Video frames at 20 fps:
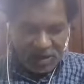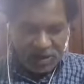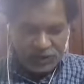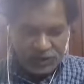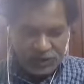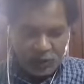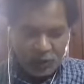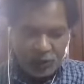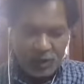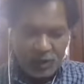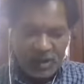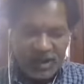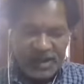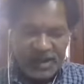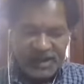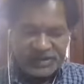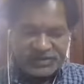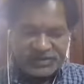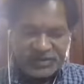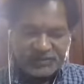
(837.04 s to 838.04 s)
So
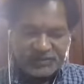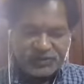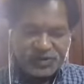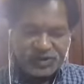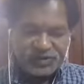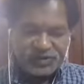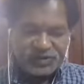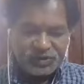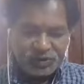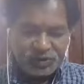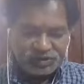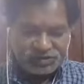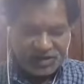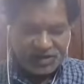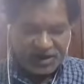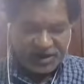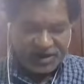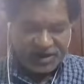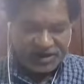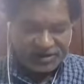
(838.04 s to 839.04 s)
exceptions to
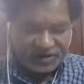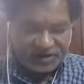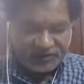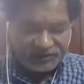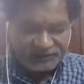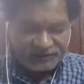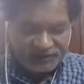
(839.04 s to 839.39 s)
the rate of